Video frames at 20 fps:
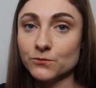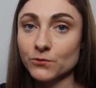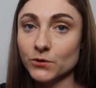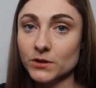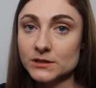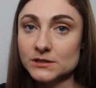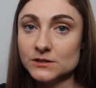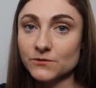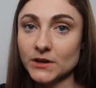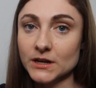for
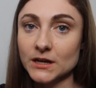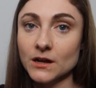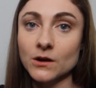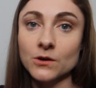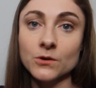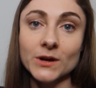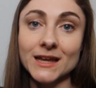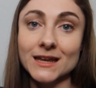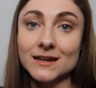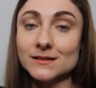this
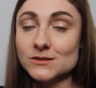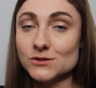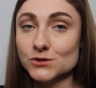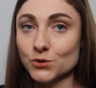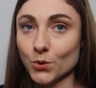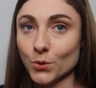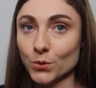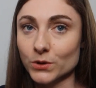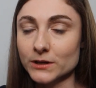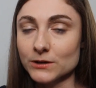video. Again, it's
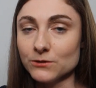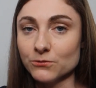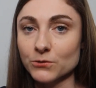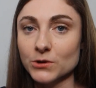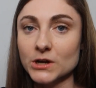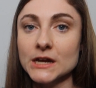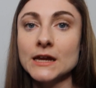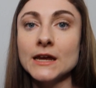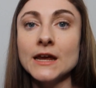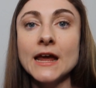totally
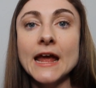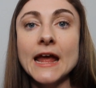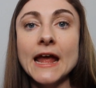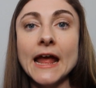free.